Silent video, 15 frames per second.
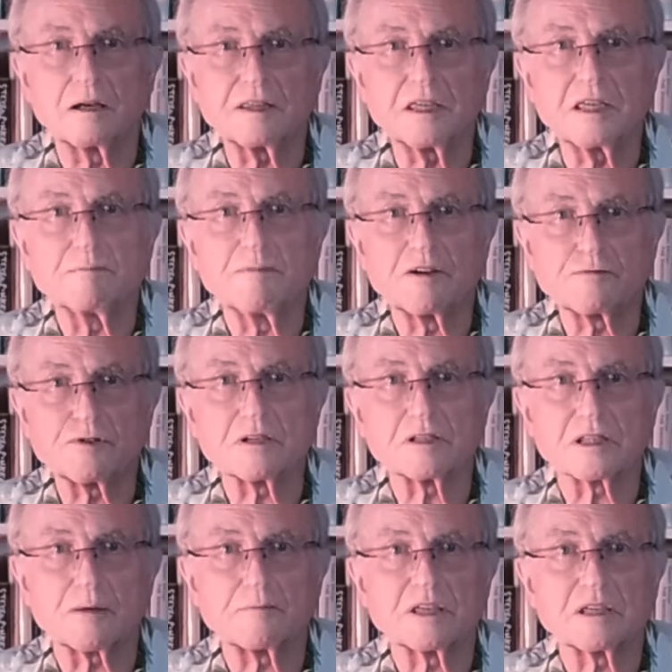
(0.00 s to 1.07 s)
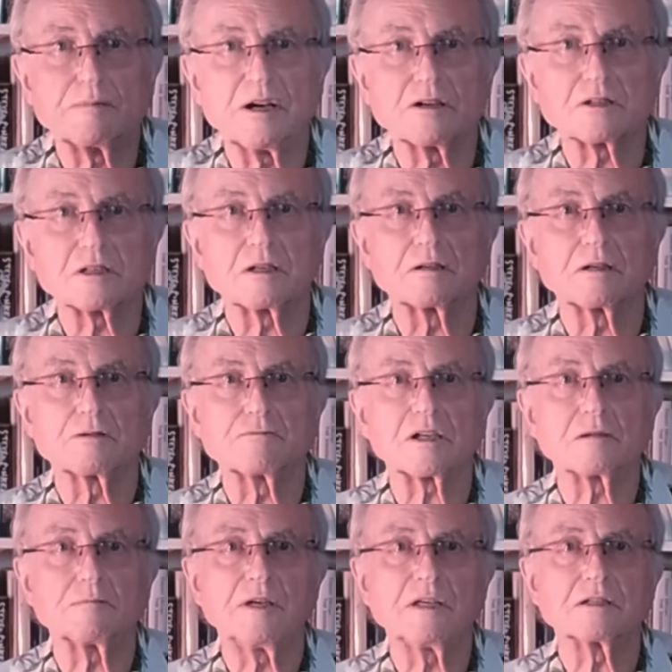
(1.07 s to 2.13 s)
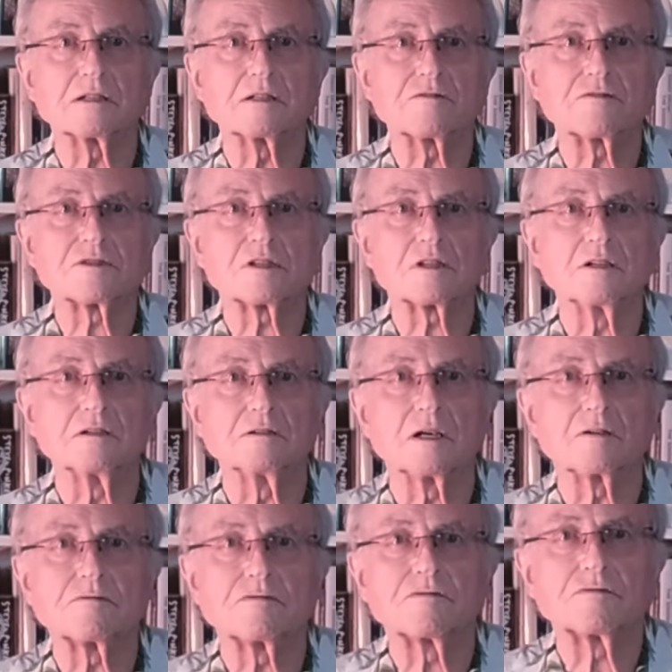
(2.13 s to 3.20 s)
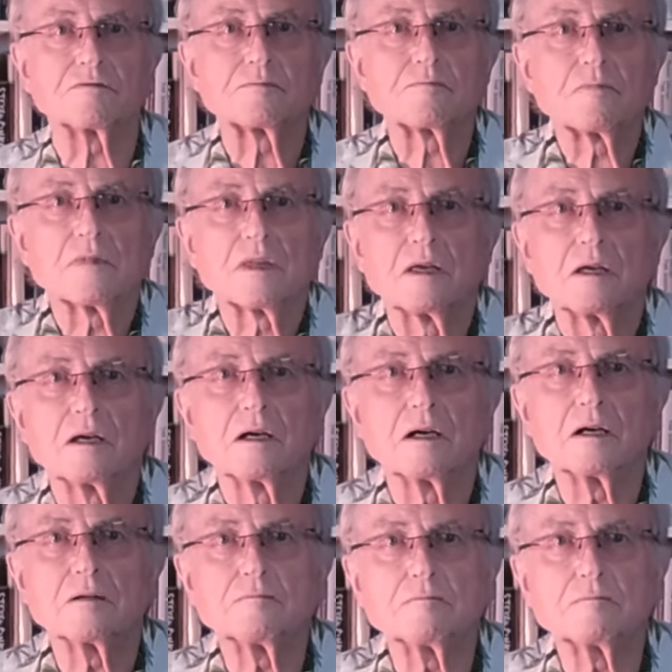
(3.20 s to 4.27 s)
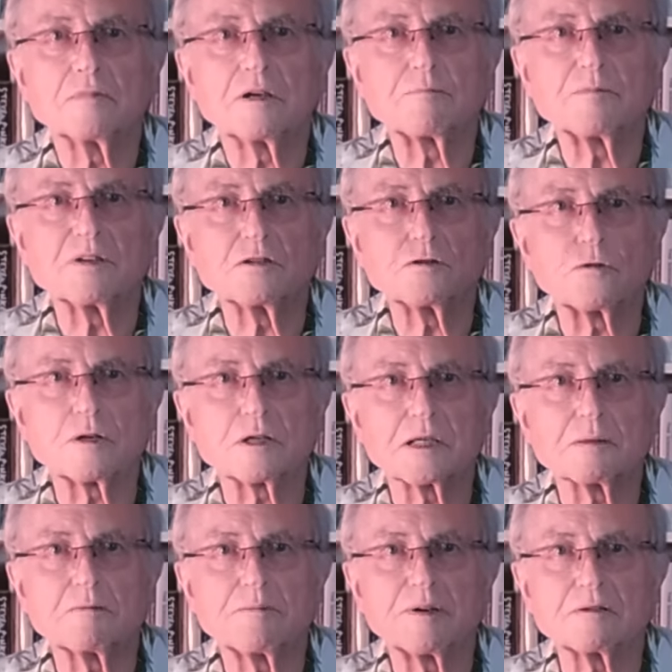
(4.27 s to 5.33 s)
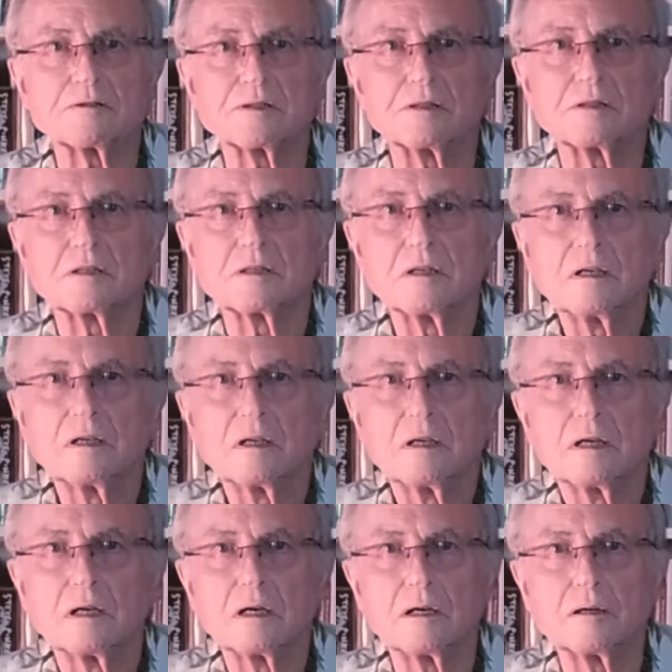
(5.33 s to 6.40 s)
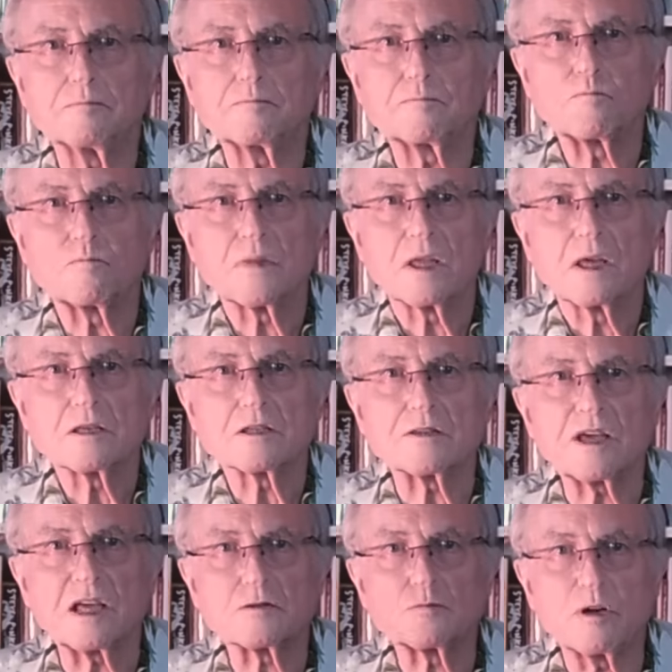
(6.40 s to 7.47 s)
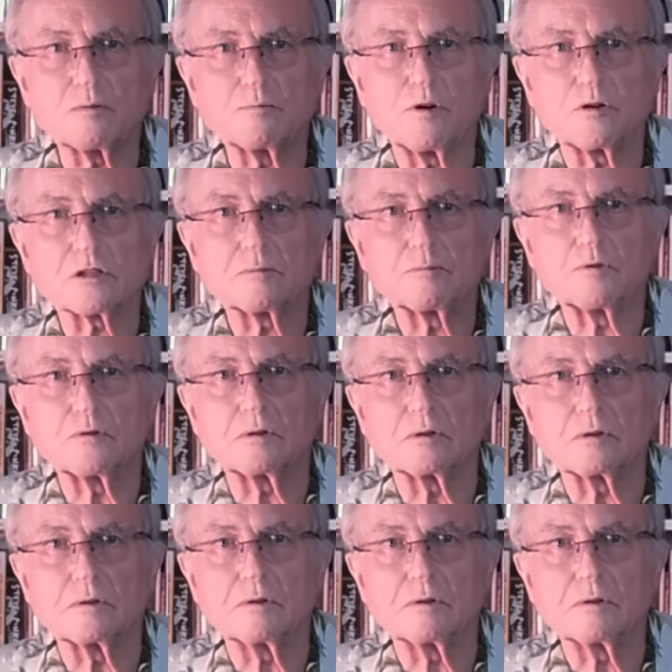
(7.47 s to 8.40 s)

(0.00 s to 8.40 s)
he may have written something about it. I recommend it. If so, I've been talking to him about it. So that's one possible